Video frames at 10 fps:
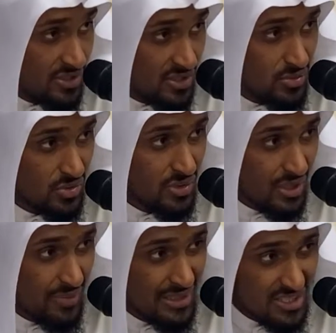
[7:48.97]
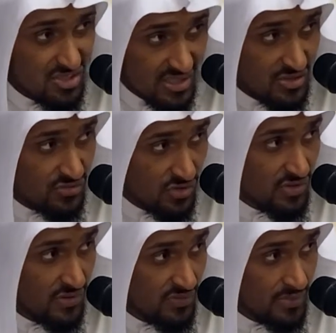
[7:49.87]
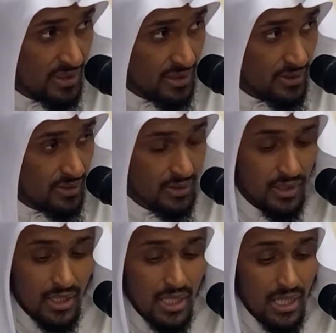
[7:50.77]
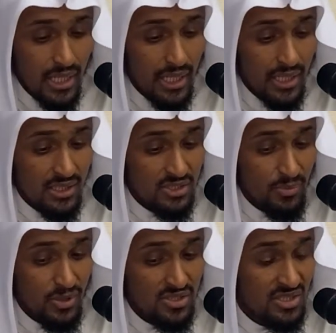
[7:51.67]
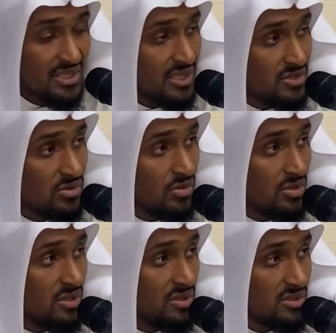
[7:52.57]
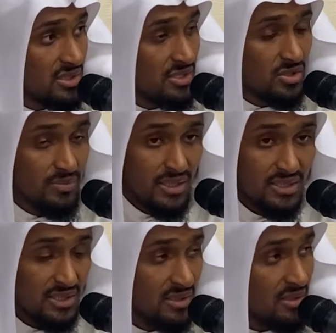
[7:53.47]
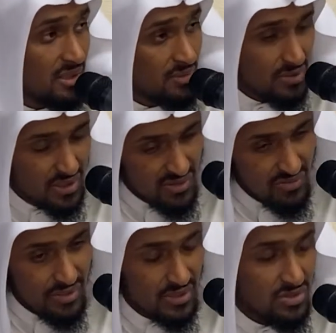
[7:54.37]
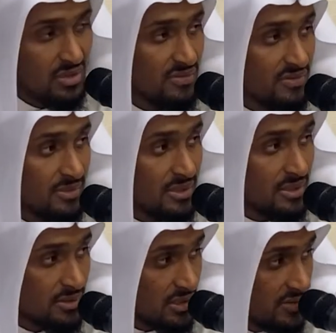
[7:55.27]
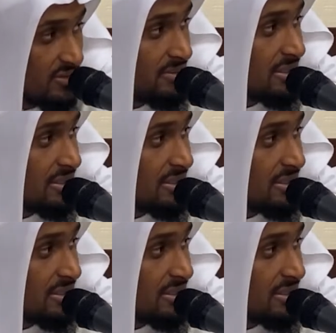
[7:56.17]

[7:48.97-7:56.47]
we're still talking about the transferring of money. He is a person that is not going to say to me, listen, I'm going to give it back to you after, man. I'm going to give it